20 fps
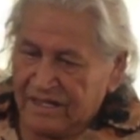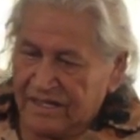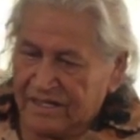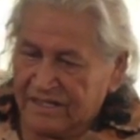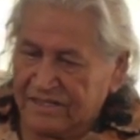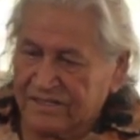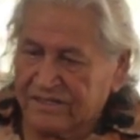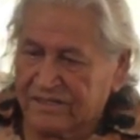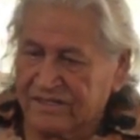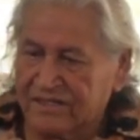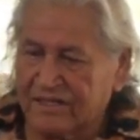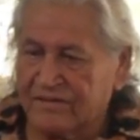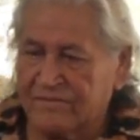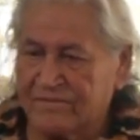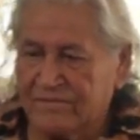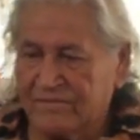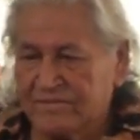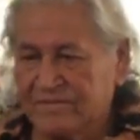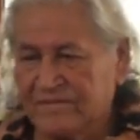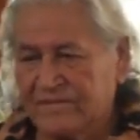I took
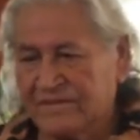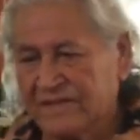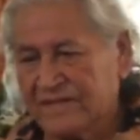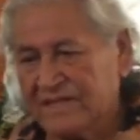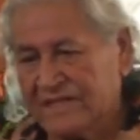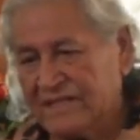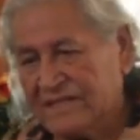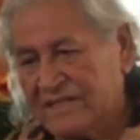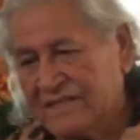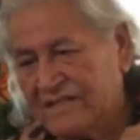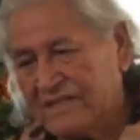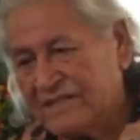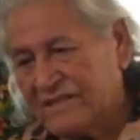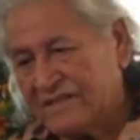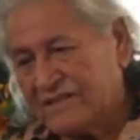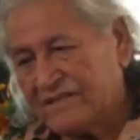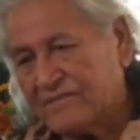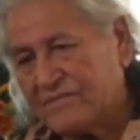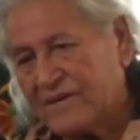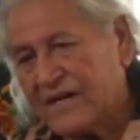them
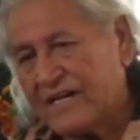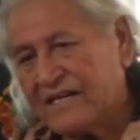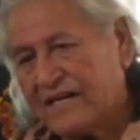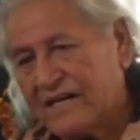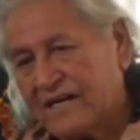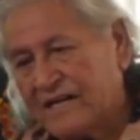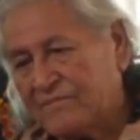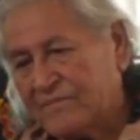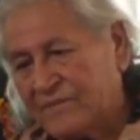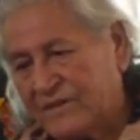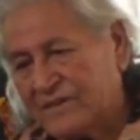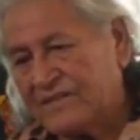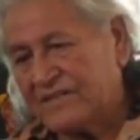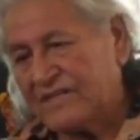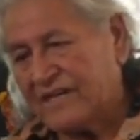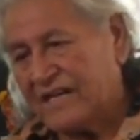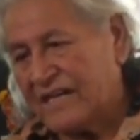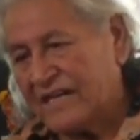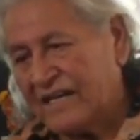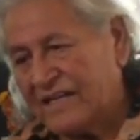to my
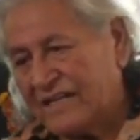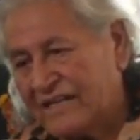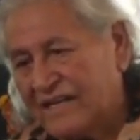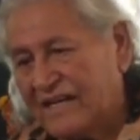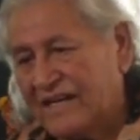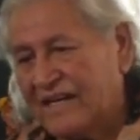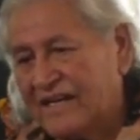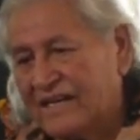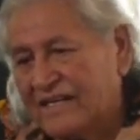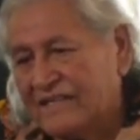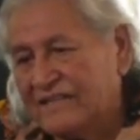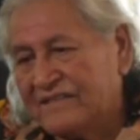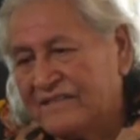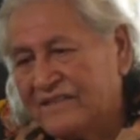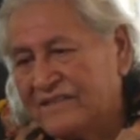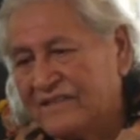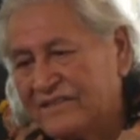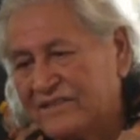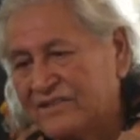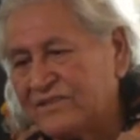helpers. I had
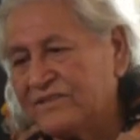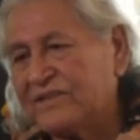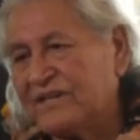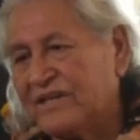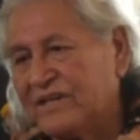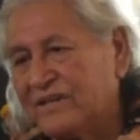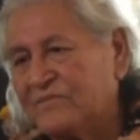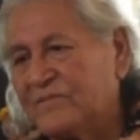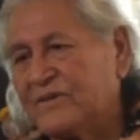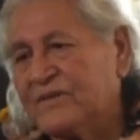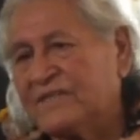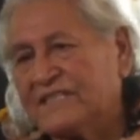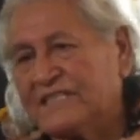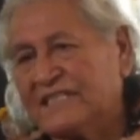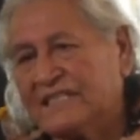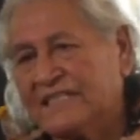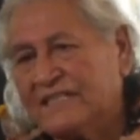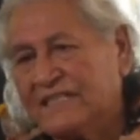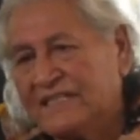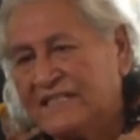2
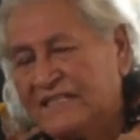helpers.